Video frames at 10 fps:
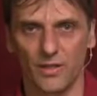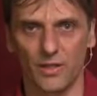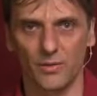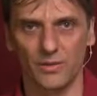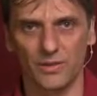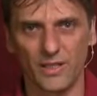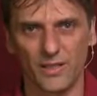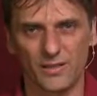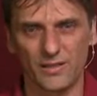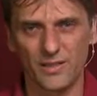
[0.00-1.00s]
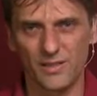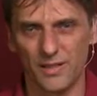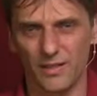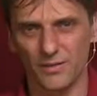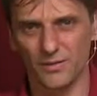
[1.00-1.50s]
it will take at least
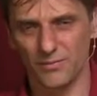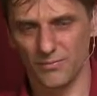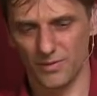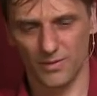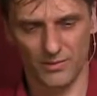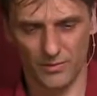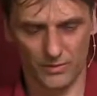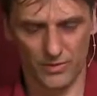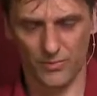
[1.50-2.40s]
like the resource